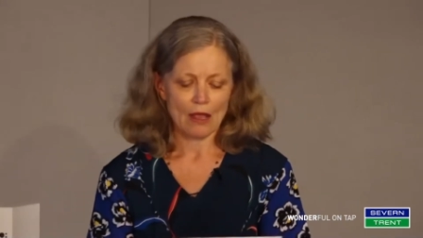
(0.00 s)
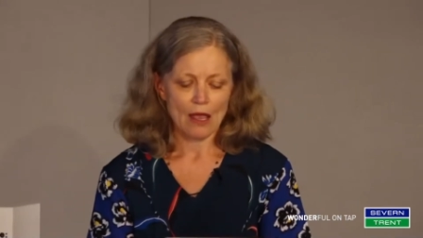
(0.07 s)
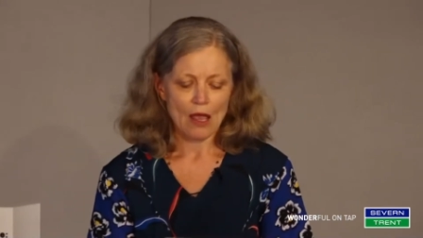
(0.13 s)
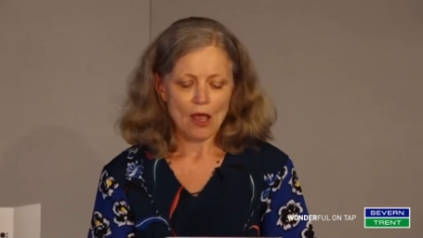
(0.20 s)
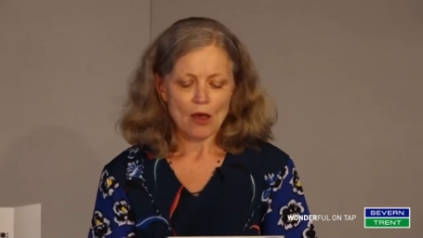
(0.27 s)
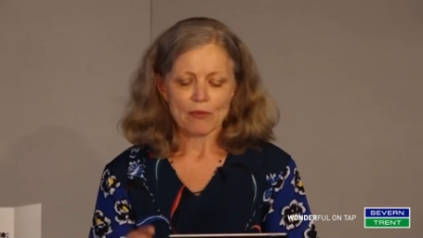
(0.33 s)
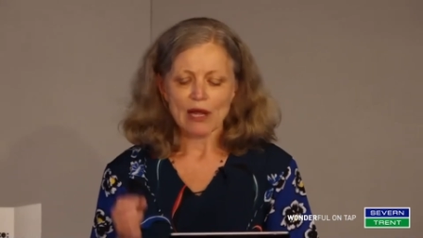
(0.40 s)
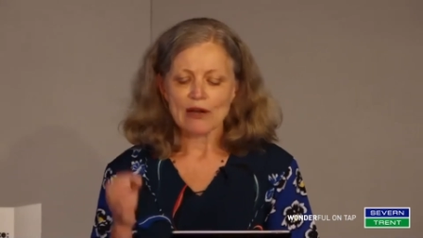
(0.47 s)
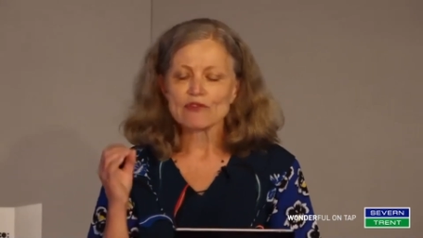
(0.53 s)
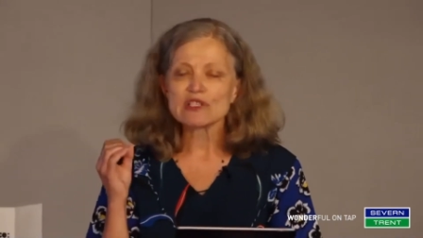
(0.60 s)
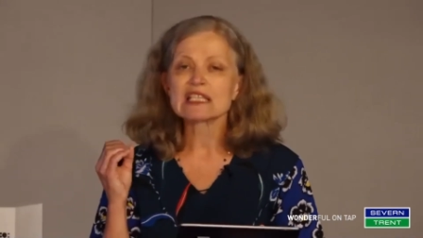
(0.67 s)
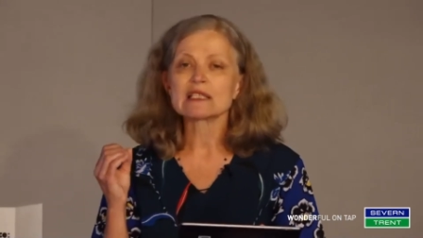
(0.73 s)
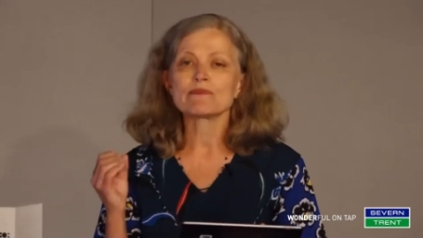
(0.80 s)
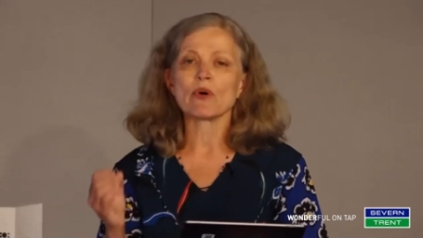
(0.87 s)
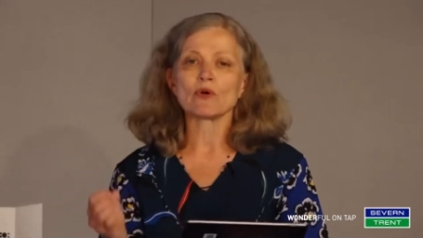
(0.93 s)
By
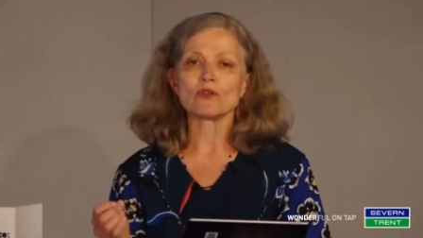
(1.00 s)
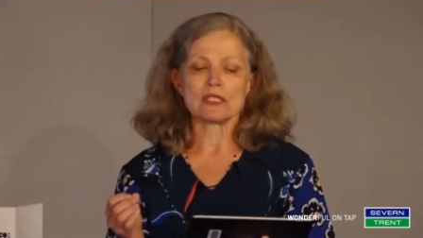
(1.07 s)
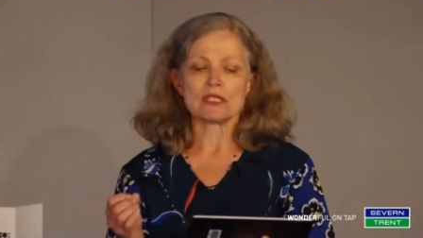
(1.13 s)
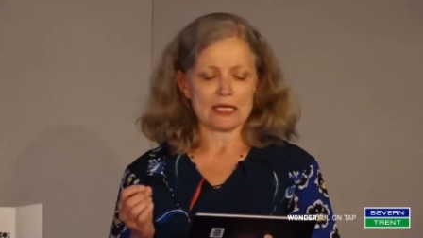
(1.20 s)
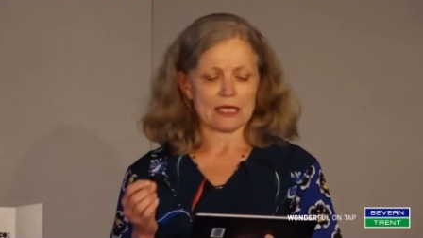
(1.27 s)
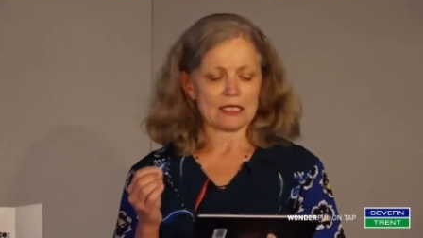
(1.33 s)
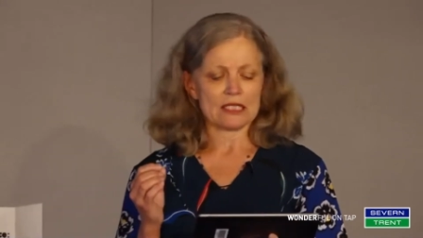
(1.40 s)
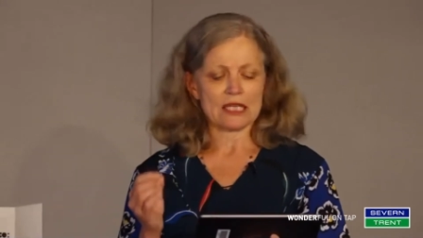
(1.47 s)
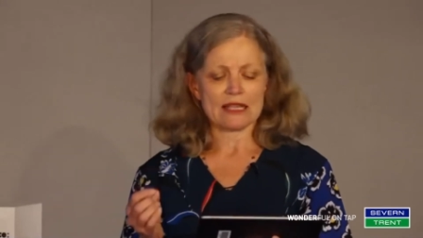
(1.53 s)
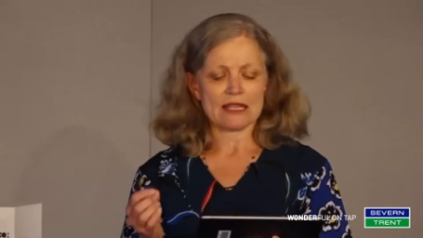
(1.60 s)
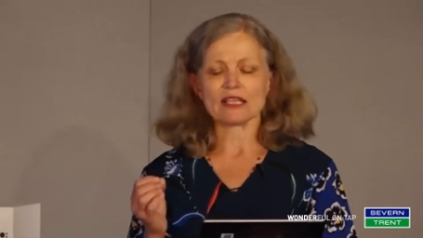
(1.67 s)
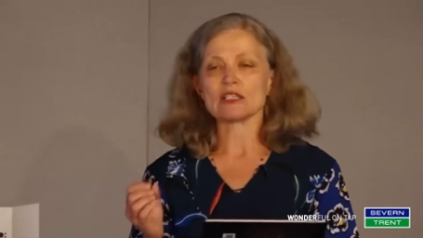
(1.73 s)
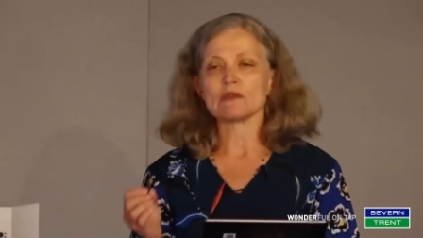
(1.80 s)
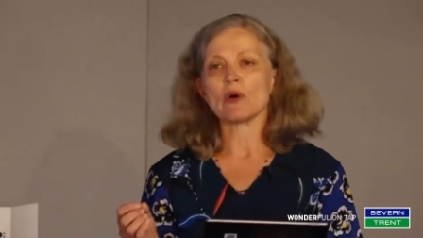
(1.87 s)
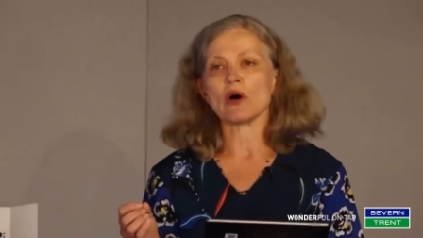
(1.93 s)
responding to that
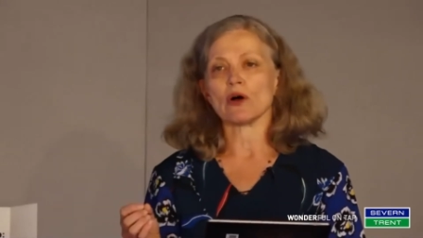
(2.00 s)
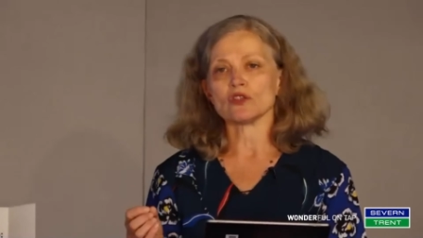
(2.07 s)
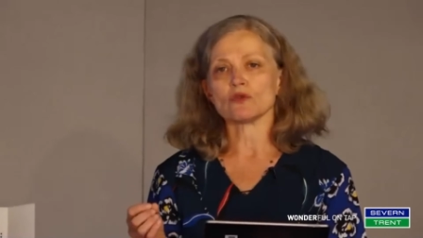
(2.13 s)
demand,